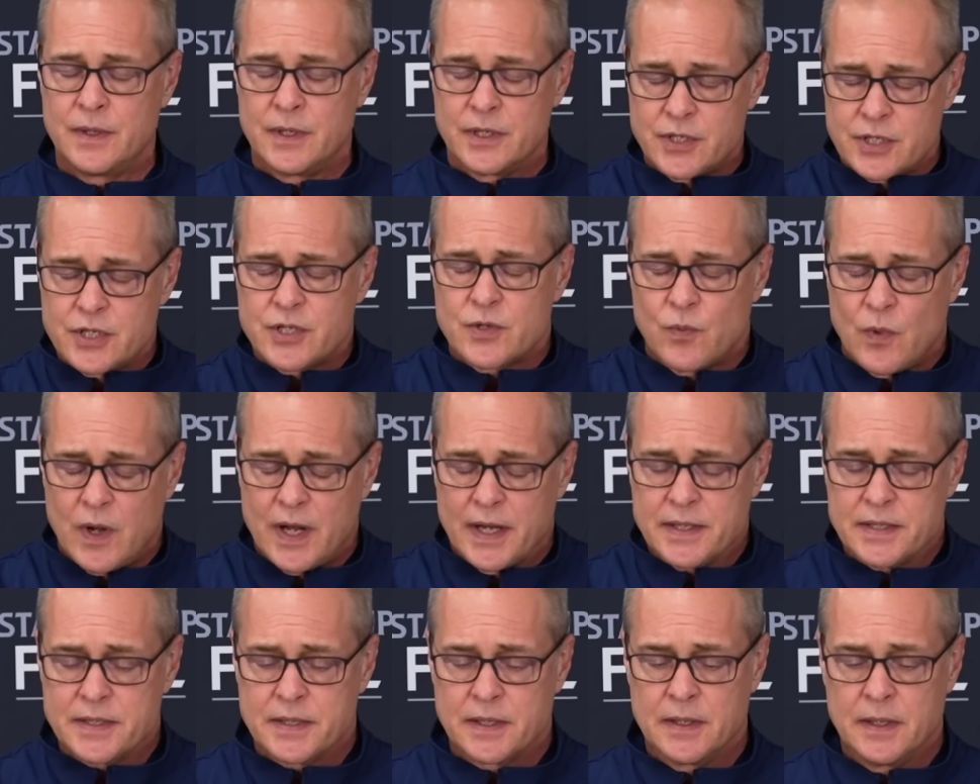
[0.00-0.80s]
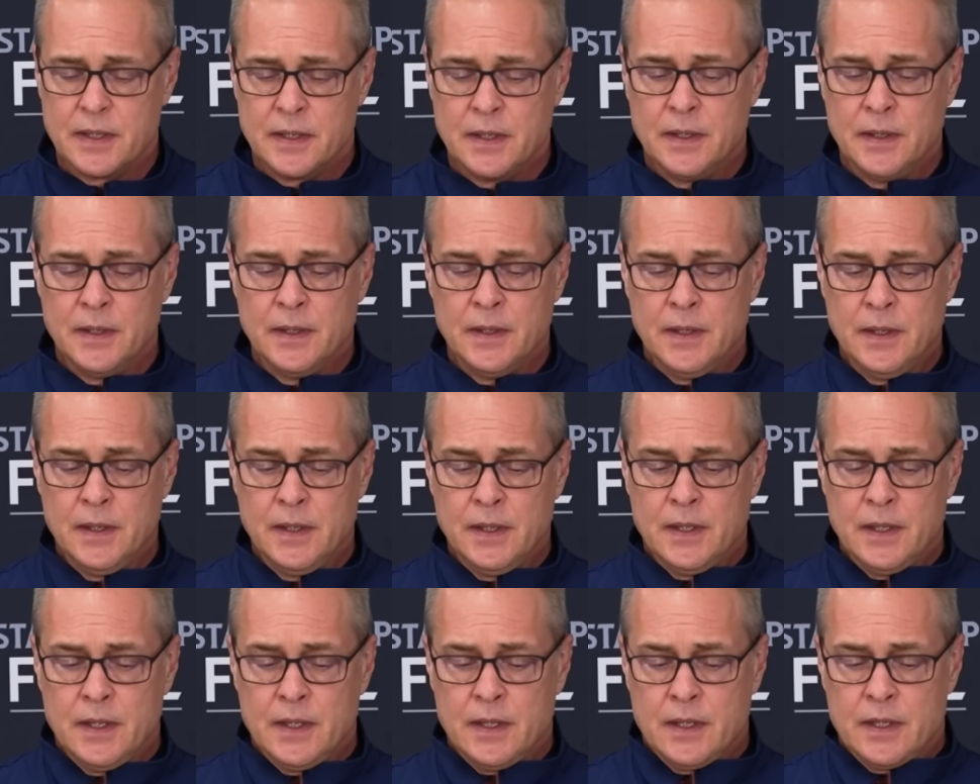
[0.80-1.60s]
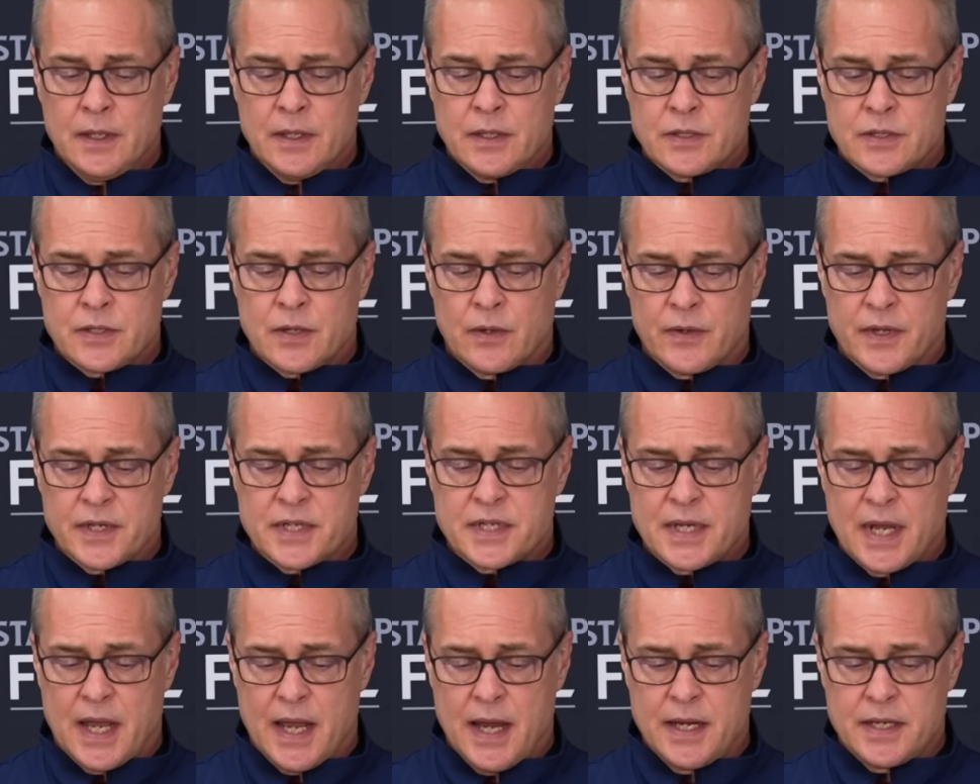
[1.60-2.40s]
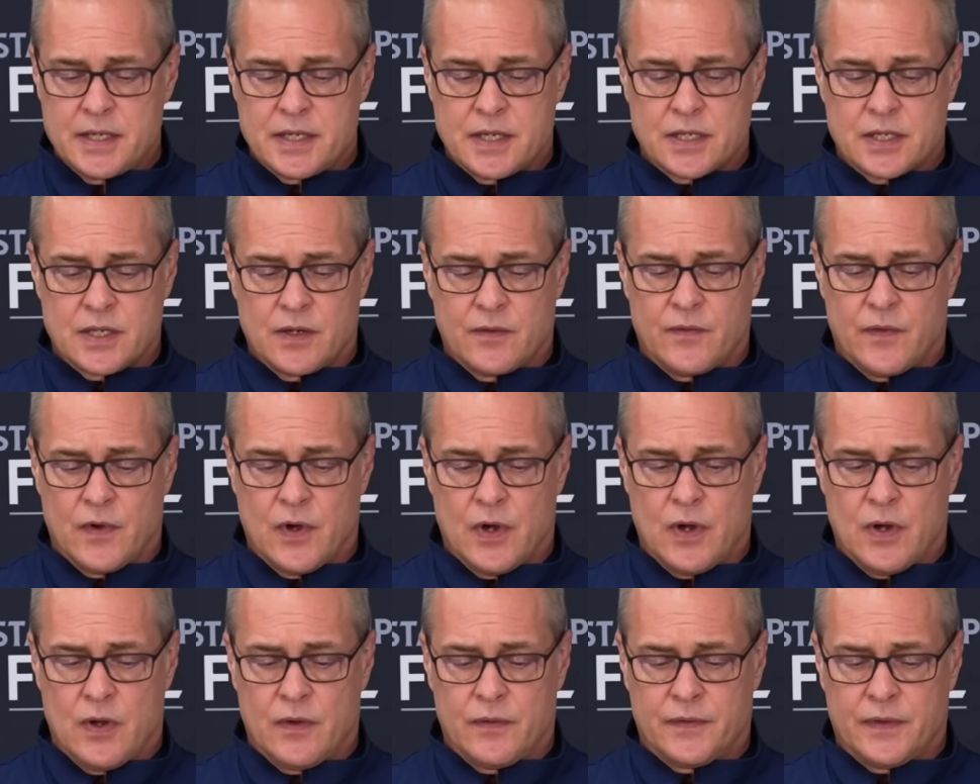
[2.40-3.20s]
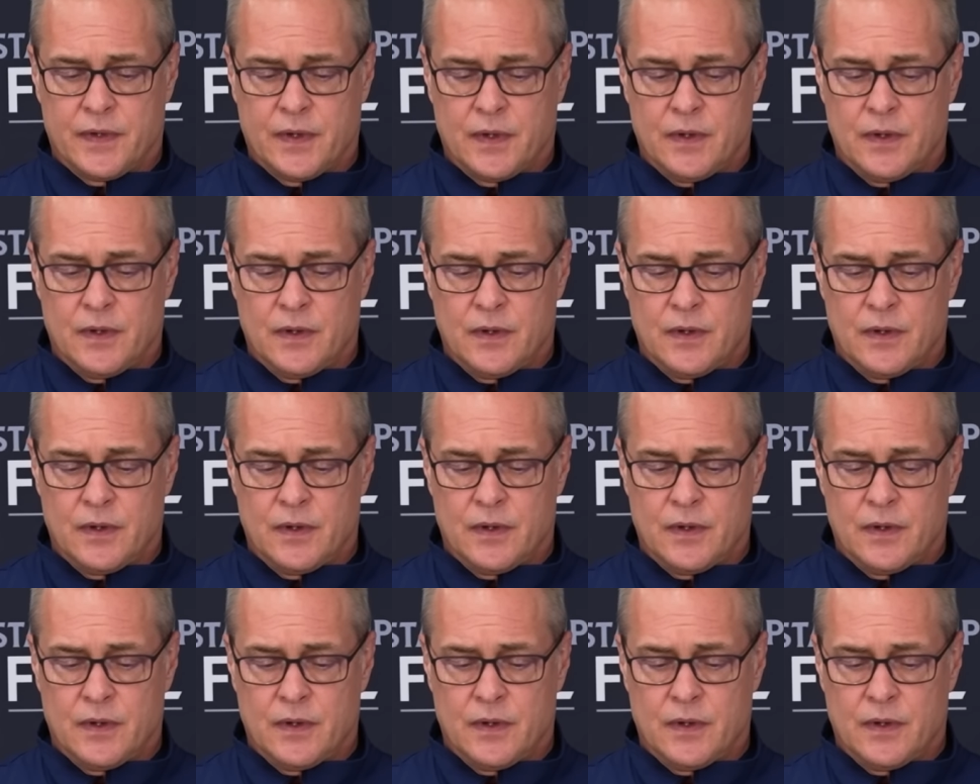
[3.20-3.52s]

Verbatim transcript: It just was. So the science is involved.